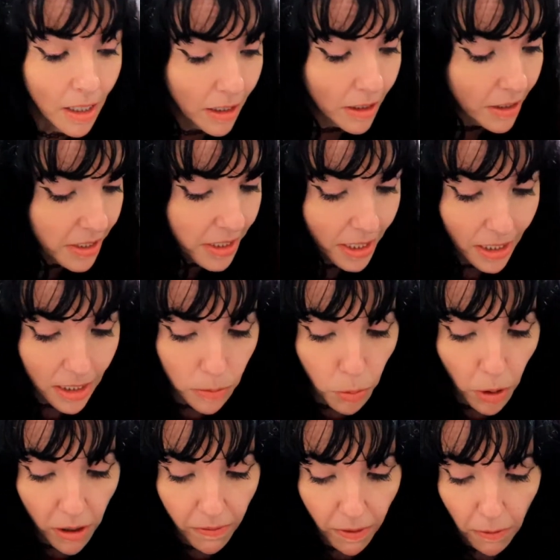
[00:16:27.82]
because yeah, it's
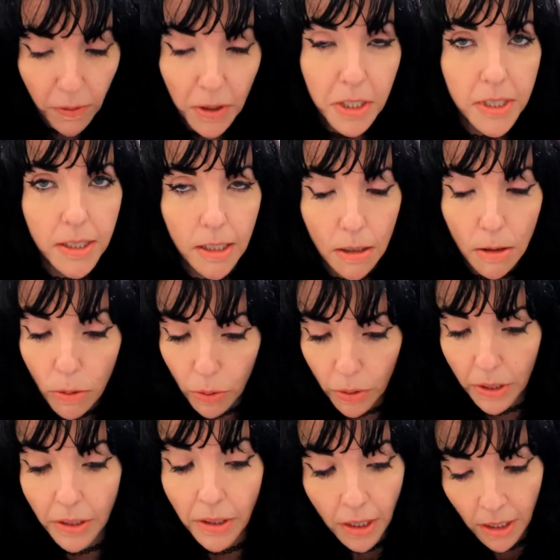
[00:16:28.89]
perfect for the school
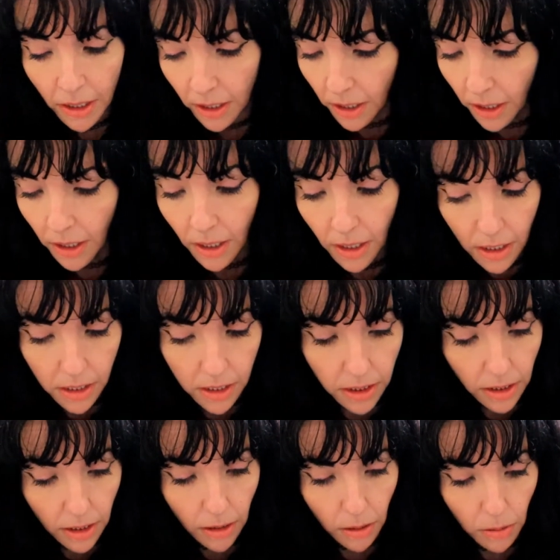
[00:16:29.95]
run.
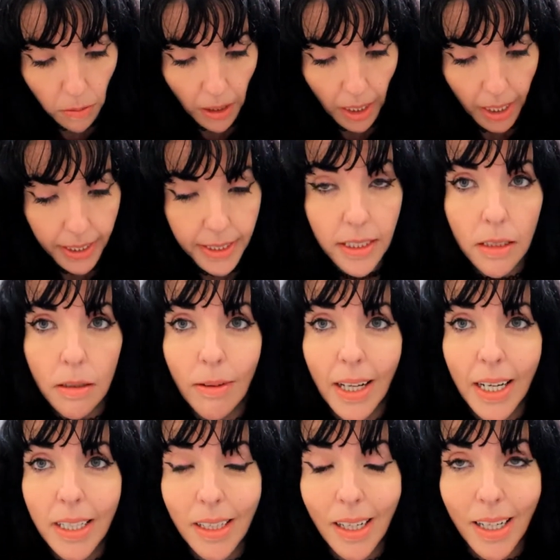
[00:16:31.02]
So I do
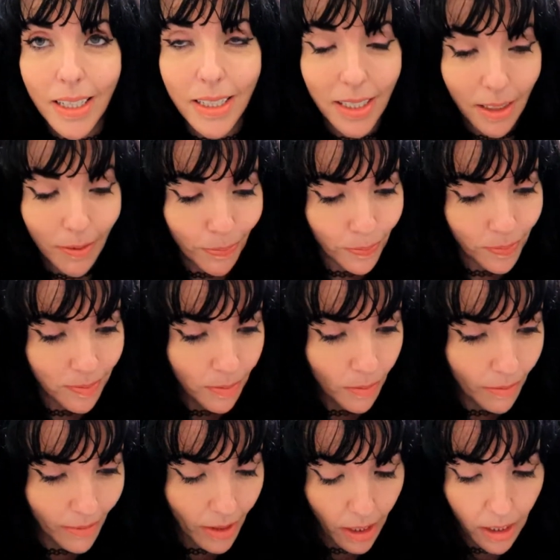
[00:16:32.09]
like that.
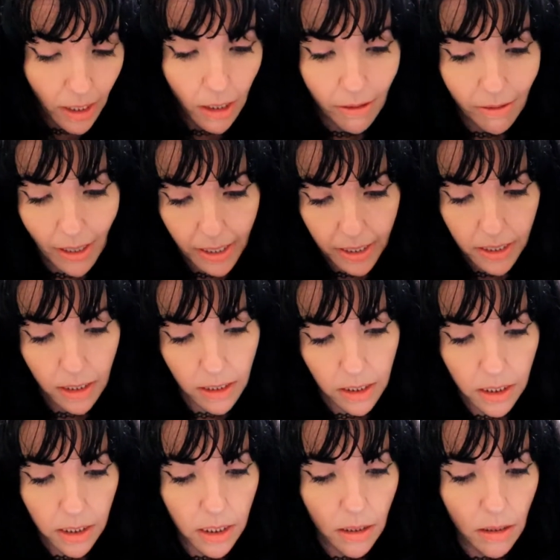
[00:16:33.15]
Right,
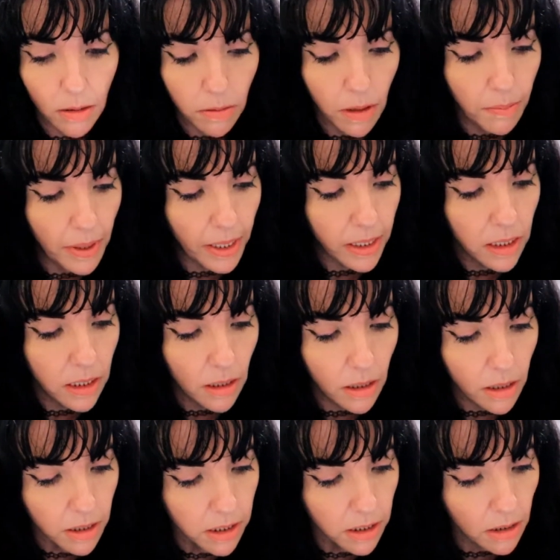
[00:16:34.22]
so my
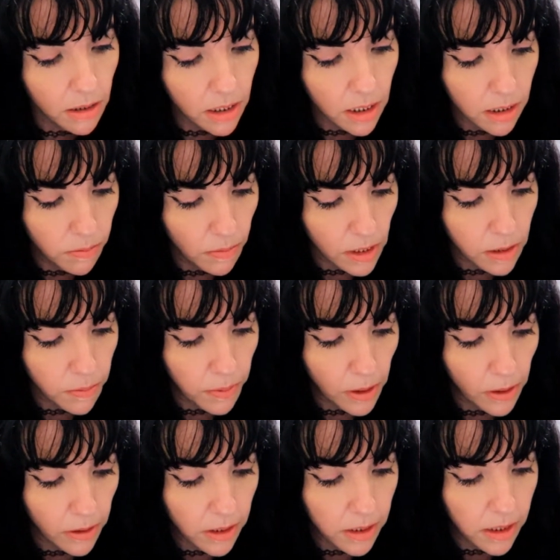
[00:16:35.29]
thoughts on this month's
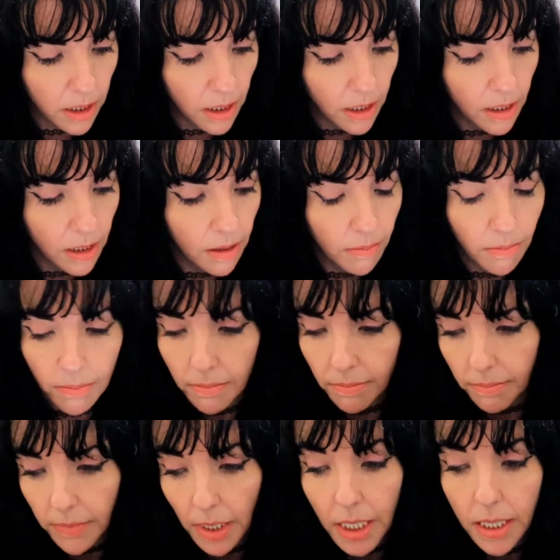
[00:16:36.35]
box.
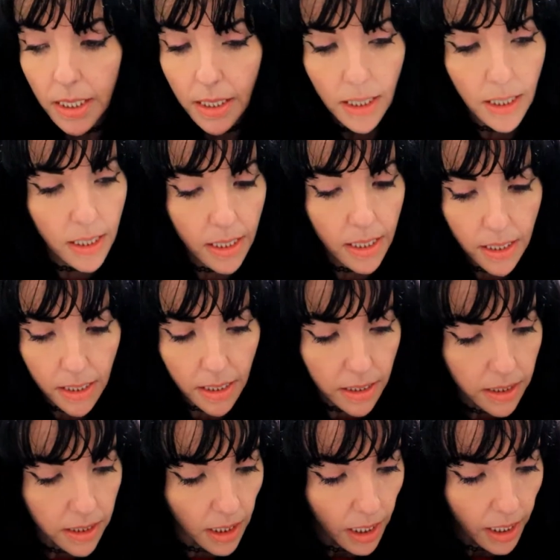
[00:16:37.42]
It
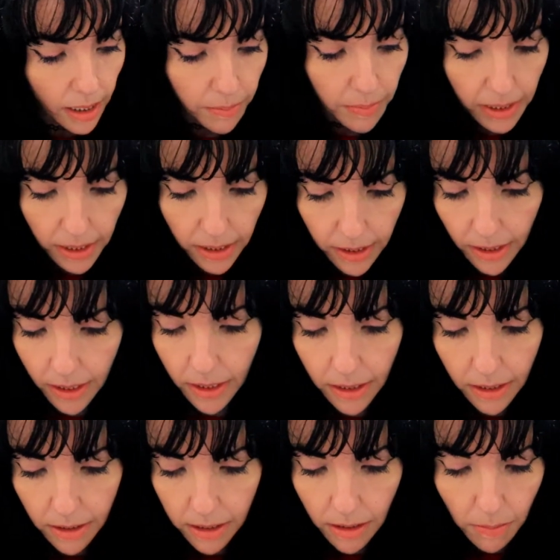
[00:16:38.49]
is, I mean,
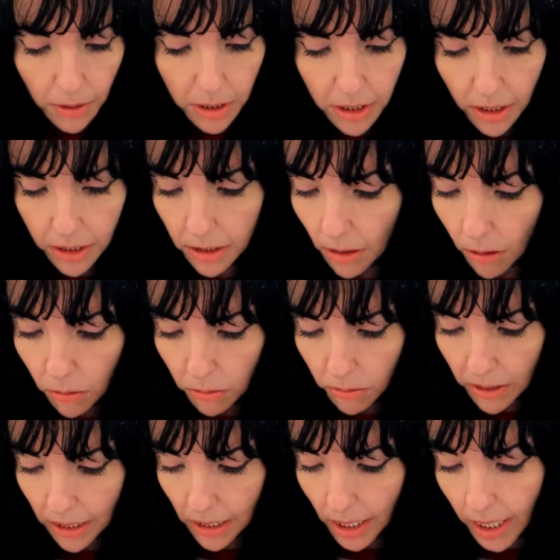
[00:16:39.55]
there's not much I don't
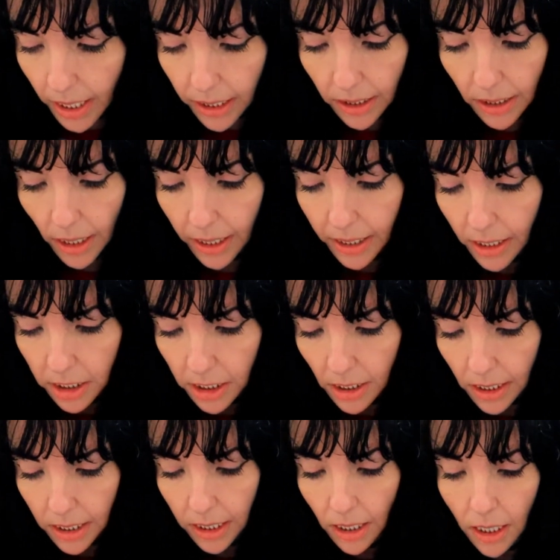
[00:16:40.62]
really like. I
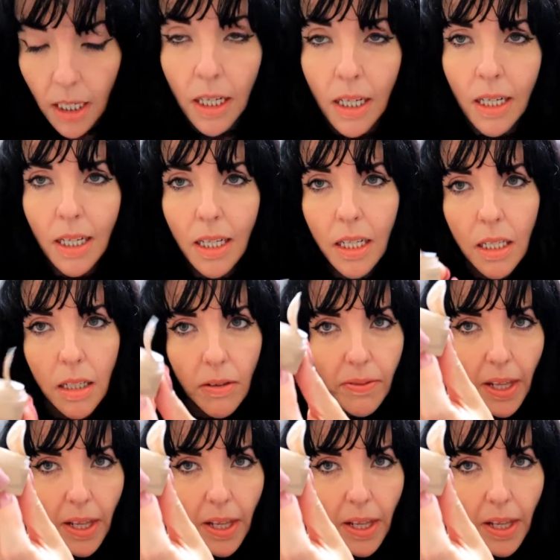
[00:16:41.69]
actually love